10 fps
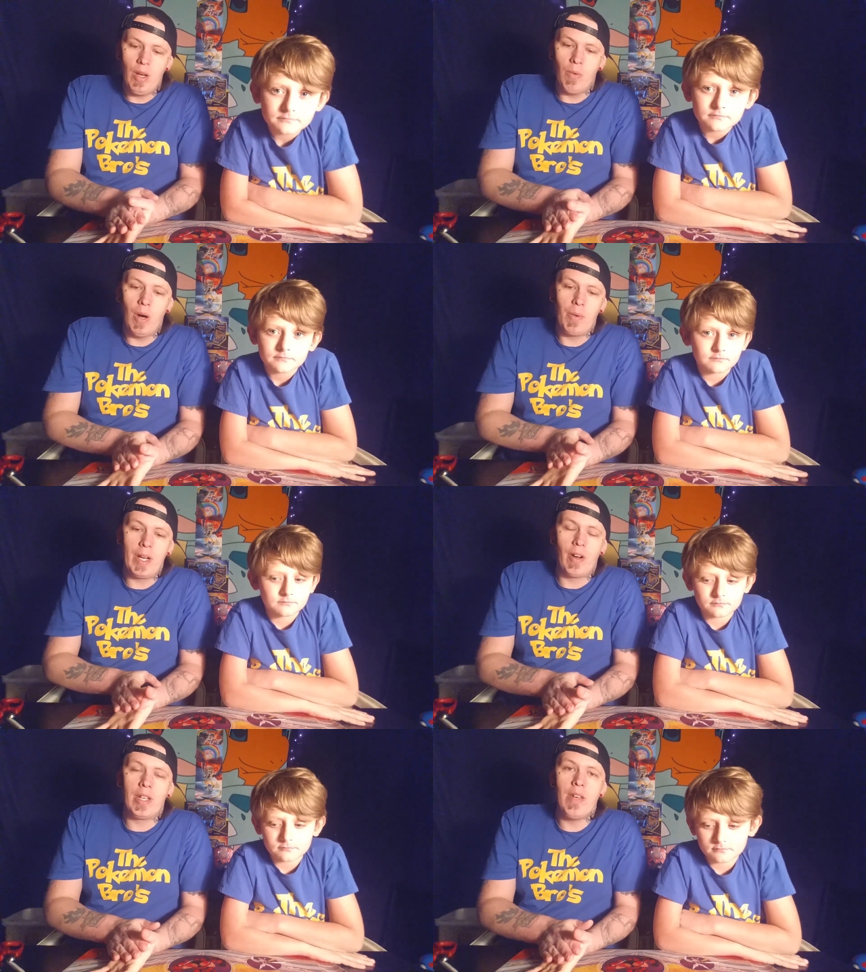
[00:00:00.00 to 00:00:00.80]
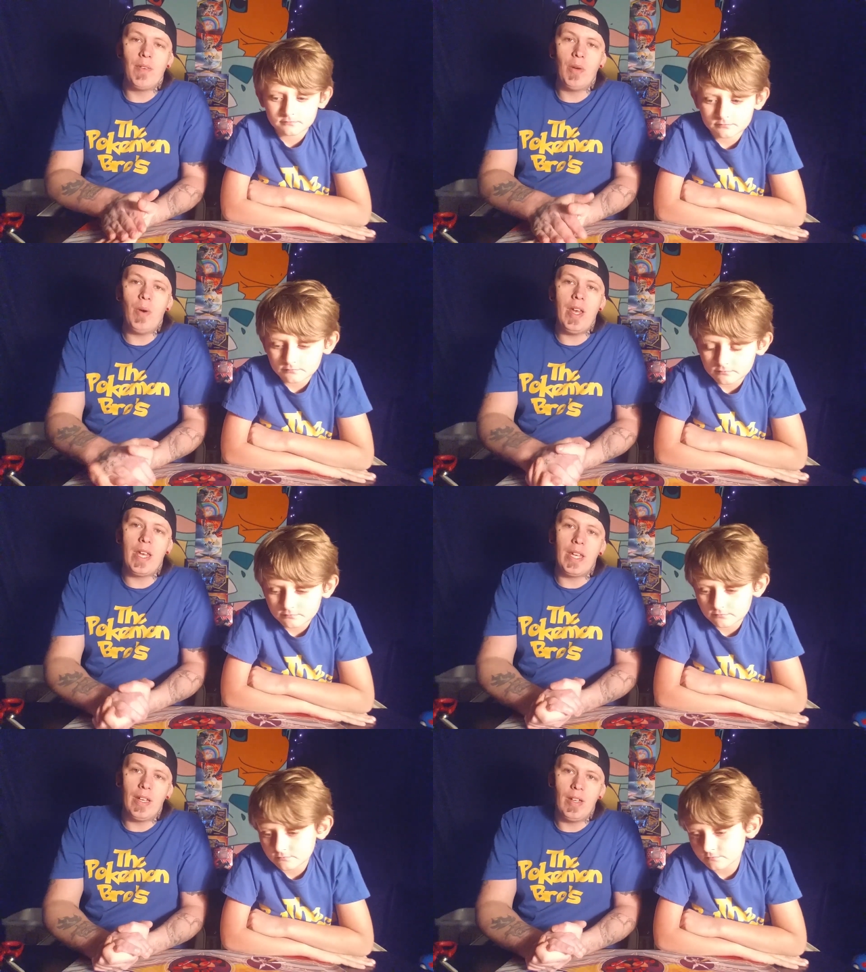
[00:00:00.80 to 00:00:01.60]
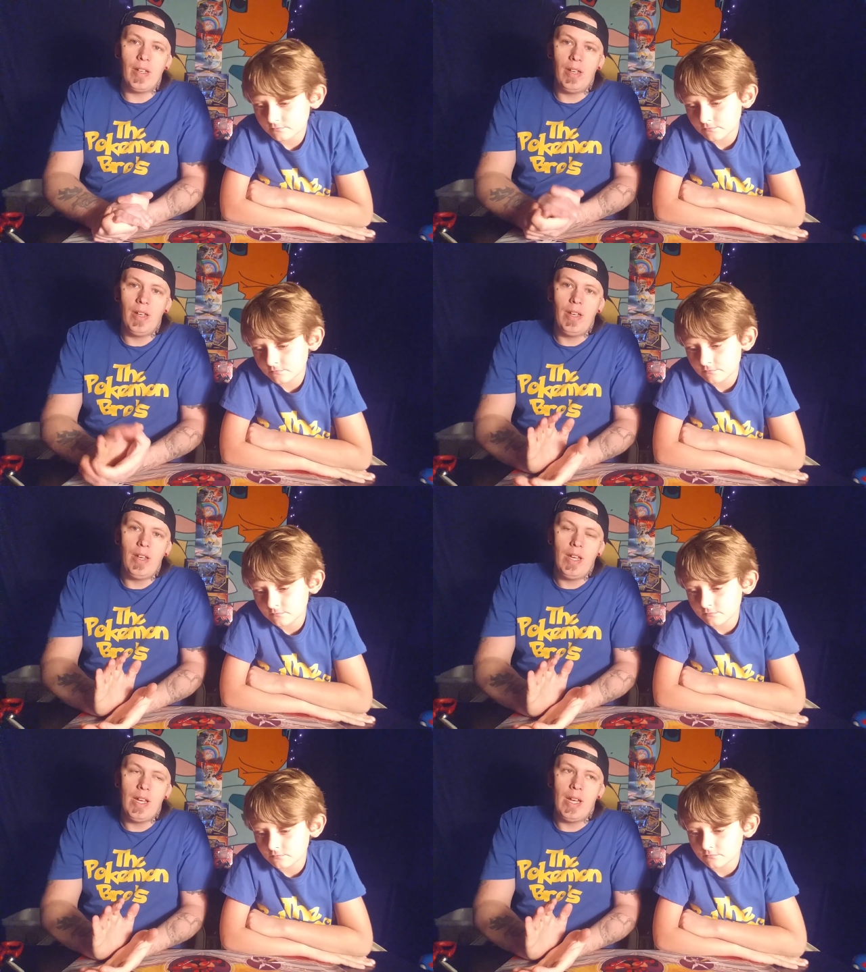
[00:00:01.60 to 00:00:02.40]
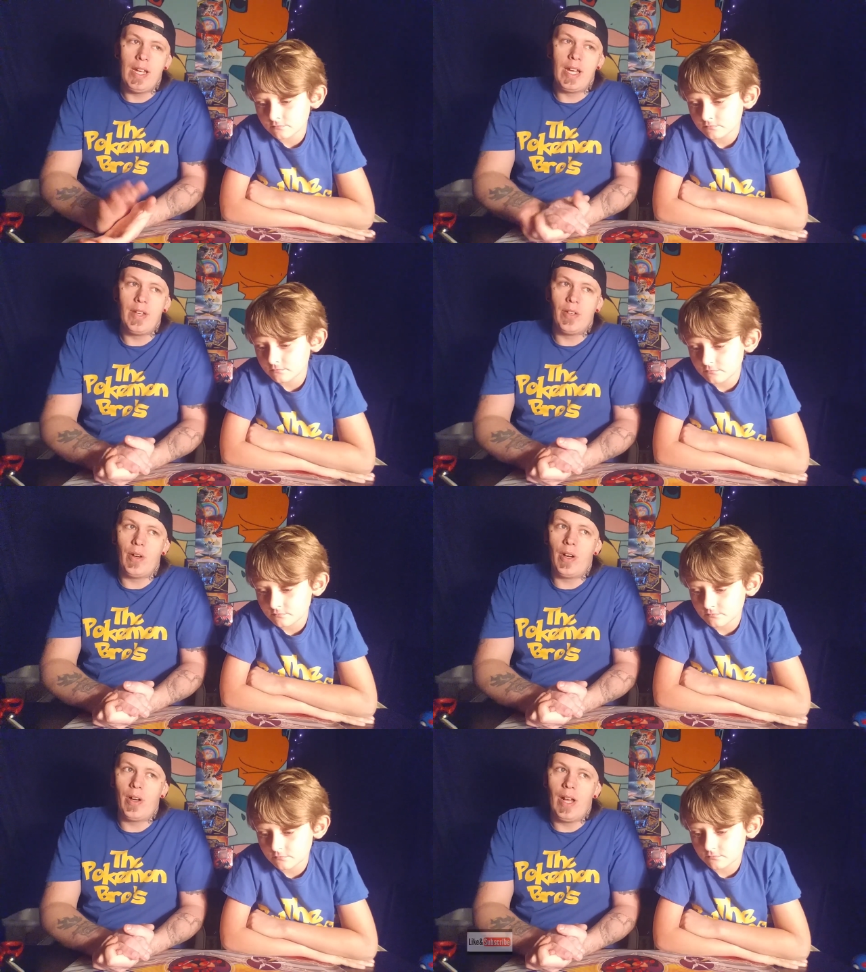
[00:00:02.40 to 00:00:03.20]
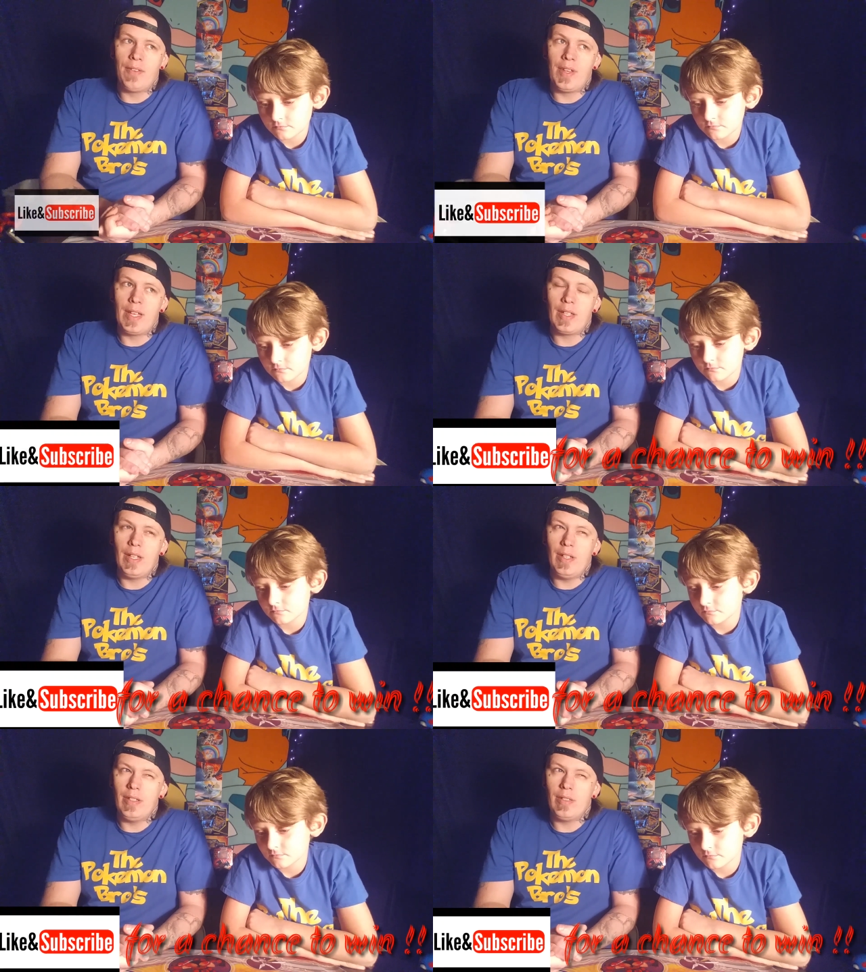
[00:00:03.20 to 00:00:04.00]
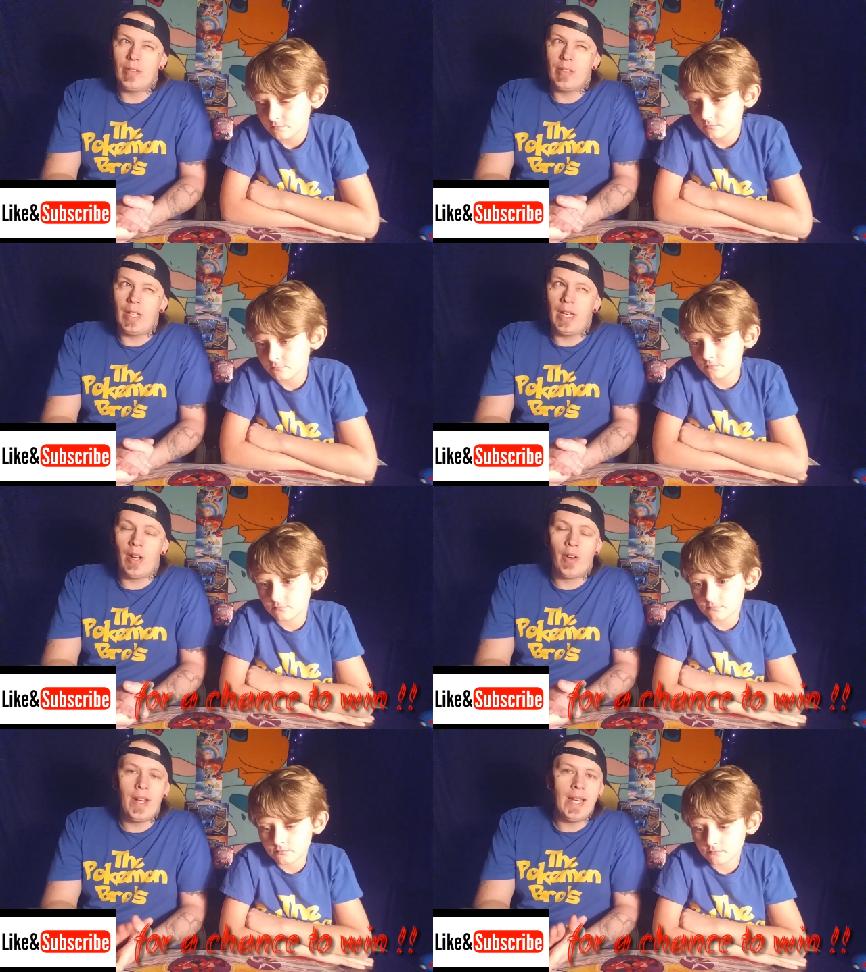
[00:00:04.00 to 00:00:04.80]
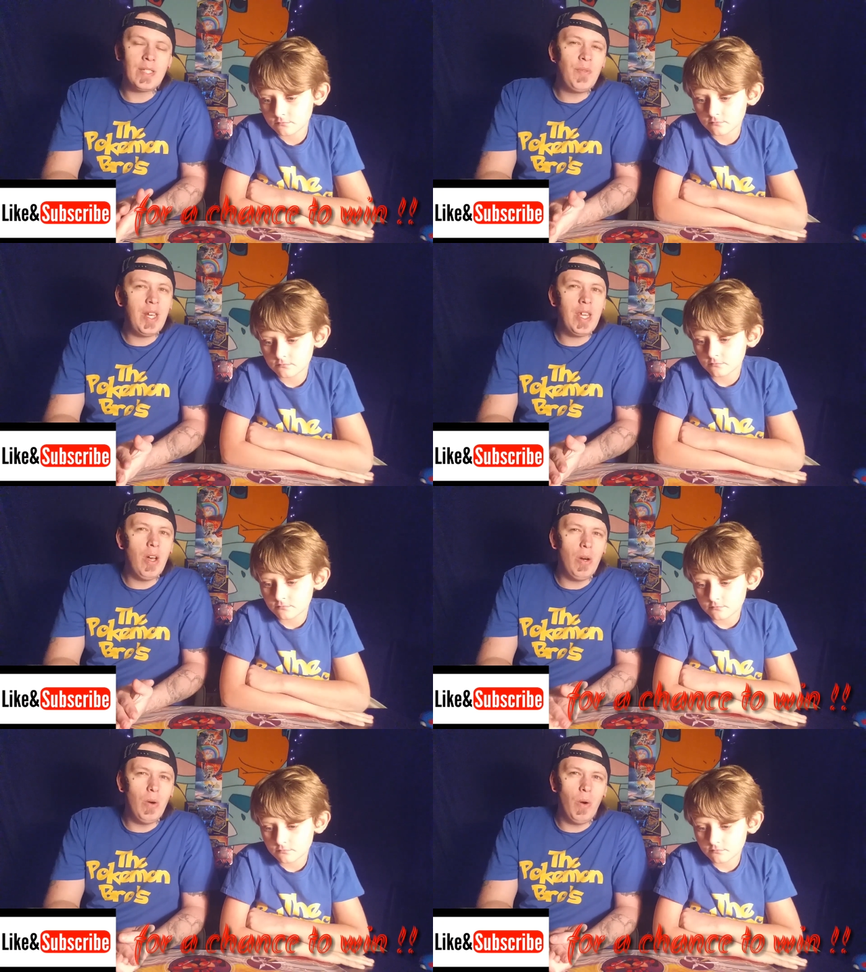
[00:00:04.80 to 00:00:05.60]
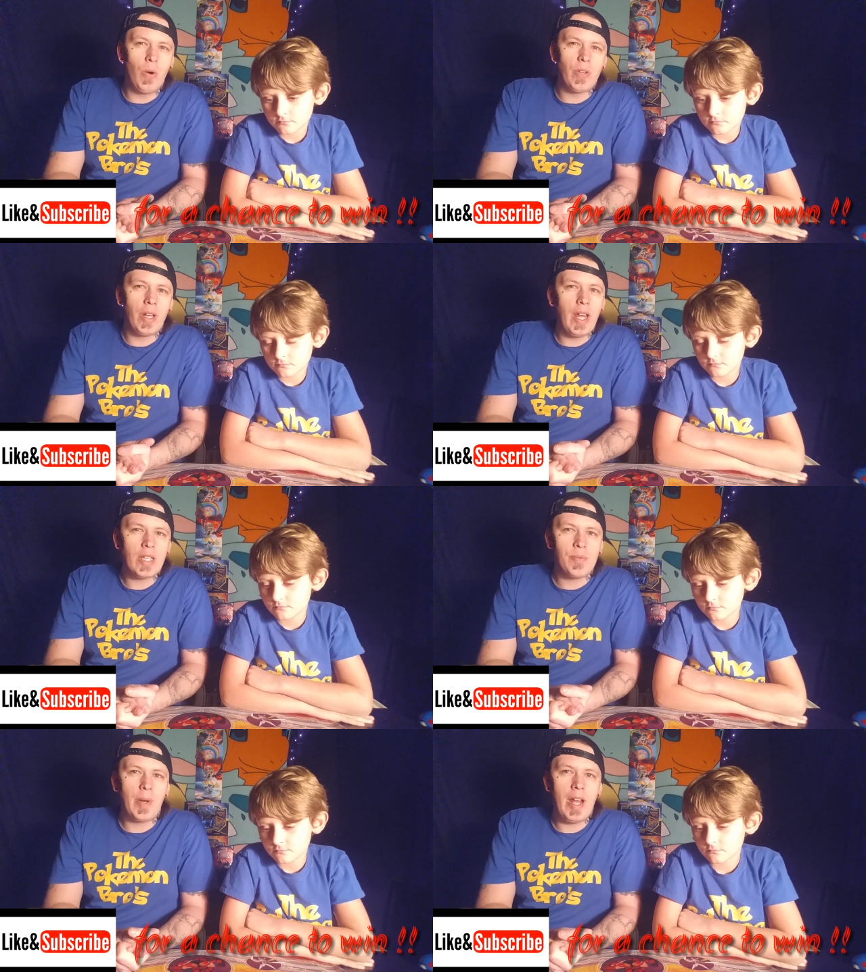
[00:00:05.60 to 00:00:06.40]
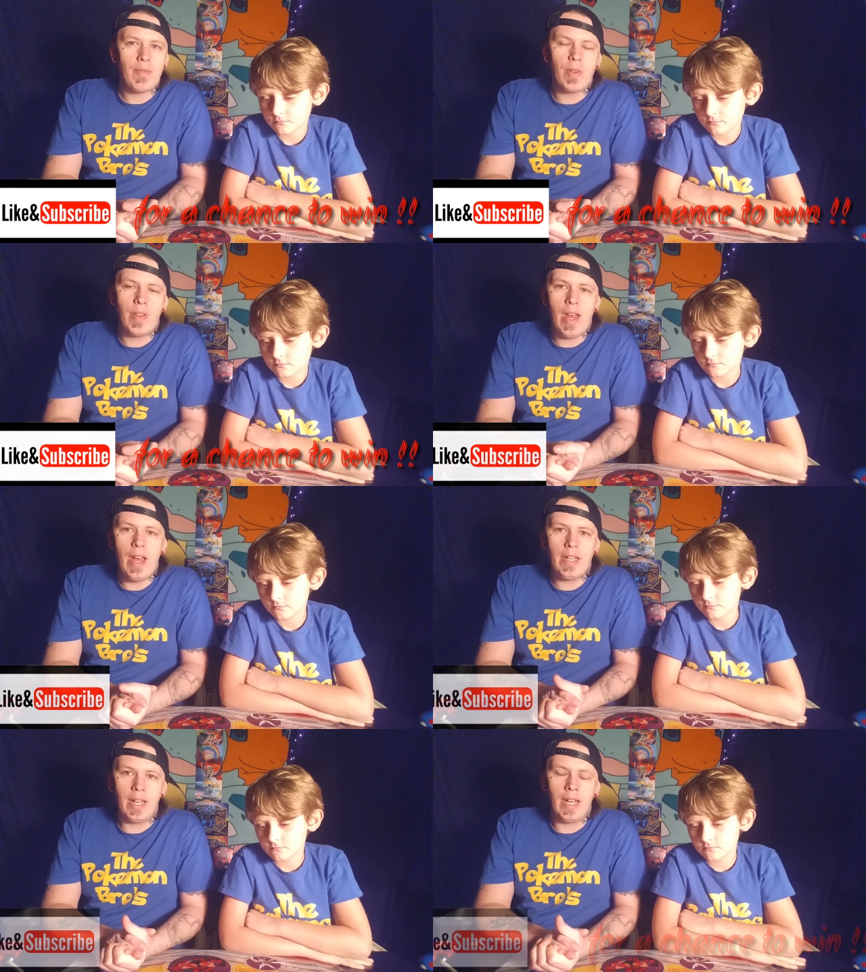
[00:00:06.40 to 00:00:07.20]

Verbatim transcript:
Speaker 1: what we are giving away. Either, I think, in our next video or the next one after that.